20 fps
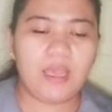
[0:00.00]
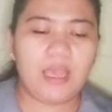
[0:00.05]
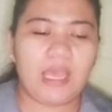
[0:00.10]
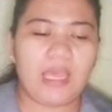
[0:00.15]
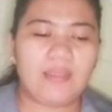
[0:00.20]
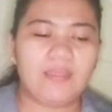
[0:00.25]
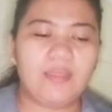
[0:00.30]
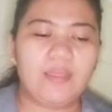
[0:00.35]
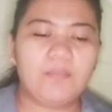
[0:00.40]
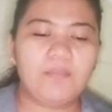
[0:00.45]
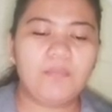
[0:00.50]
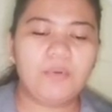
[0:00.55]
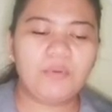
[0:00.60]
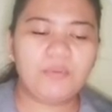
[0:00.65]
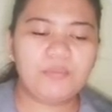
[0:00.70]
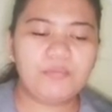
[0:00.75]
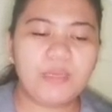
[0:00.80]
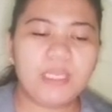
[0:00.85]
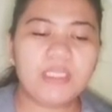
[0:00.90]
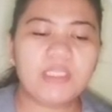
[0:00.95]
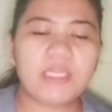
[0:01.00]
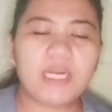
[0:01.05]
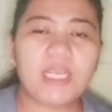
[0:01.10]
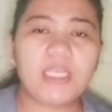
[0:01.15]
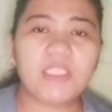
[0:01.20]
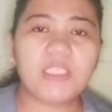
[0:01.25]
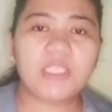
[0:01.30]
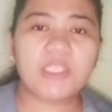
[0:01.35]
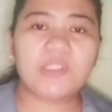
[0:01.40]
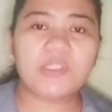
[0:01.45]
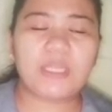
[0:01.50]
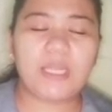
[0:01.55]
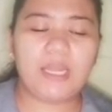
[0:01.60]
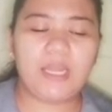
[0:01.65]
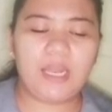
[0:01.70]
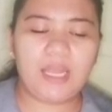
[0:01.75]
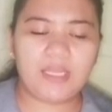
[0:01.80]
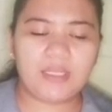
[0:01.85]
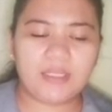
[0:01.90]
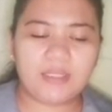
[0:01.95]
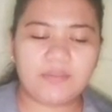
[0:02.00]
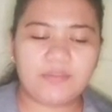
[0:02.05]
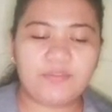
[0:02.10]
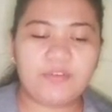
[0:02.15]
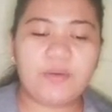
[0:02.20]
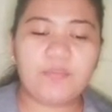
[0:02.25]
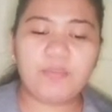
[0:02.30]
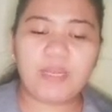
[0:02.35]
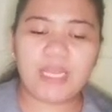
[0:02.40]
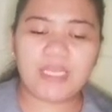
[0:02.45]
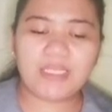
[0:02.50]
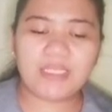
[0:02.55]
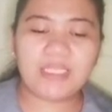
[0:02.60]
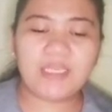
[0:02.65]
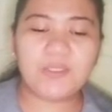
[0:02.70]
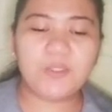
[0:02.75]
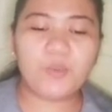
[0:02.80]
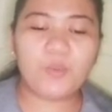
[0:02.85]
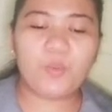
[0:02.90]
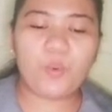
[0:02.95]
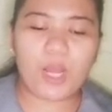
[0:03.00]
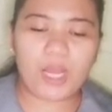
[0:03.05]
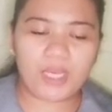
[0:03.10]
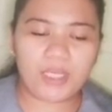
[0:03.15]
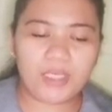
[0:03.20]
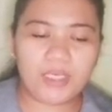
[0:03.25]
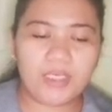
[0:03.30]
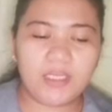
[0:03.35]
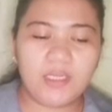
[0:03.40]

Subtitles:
and the movement ranges from less than 1